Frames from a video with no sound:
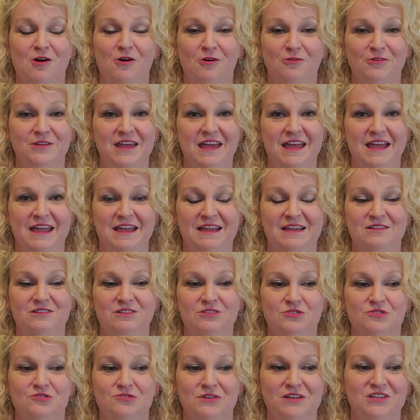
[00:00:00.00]
all day
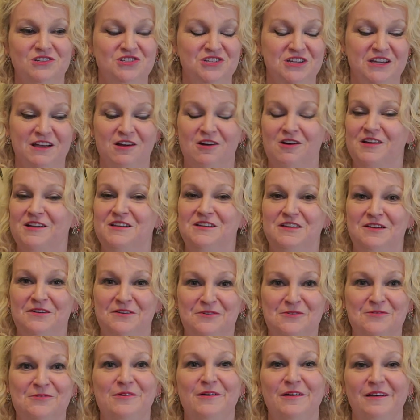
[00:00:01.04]
drenching on
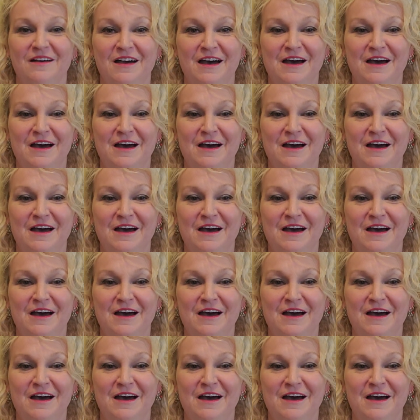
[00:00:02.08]
you.